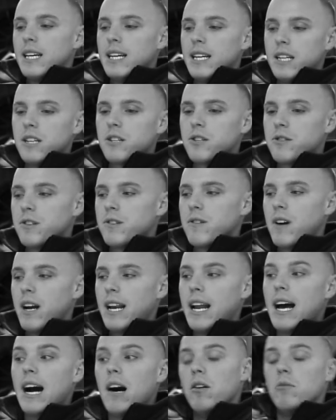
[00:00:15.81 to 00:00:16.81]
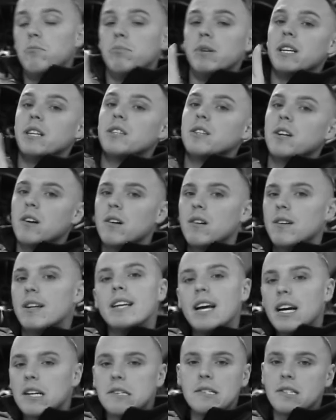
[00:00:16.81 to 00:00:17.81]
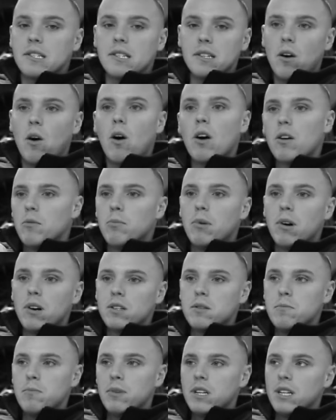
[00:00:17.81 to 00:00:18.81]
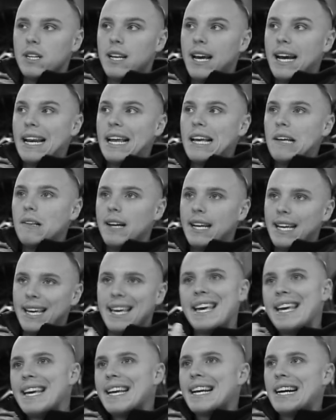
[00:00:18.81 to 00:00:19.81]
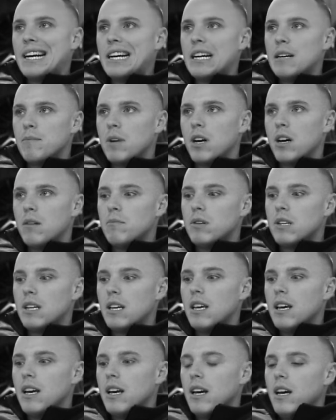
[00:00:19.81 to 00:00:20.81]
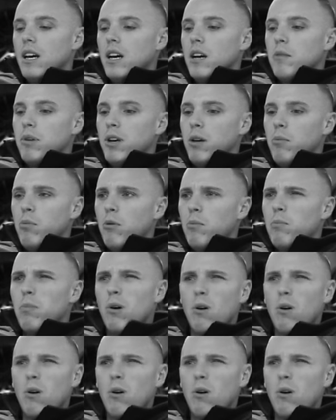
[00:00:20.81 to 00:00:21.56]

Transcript: in the industry right now a big turn, and not just in the auto parts, but in any like e-com company, people